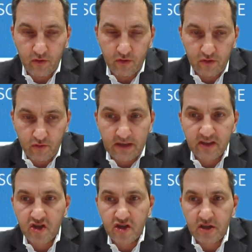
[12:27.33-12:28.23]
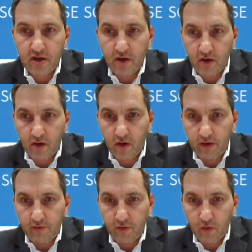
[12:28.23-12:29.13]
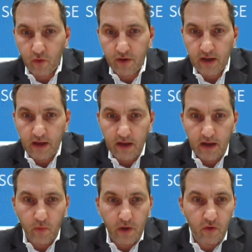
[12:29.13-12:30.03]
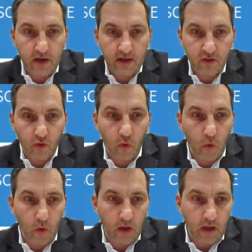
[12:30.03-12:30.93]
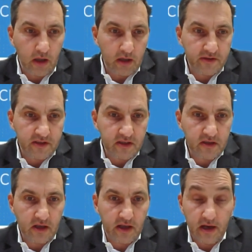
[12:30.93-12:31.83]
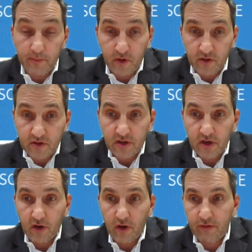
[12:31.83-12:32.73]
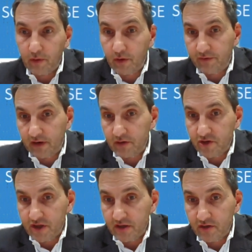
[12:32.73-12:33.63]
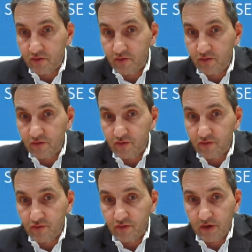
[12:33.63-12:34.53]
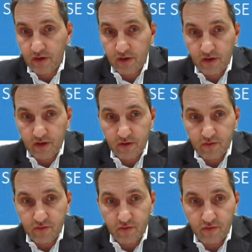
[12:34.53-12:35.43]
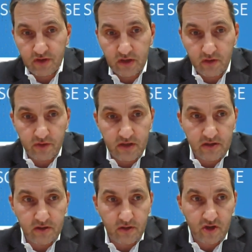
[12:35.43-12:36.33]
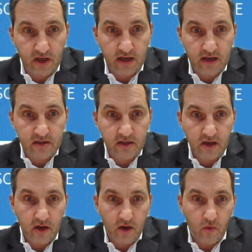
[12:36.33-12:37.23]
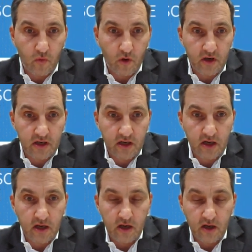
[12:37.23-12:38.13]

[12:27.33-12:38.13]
strategy going forward, and we look at all the elements of our value chain to decrease, such as working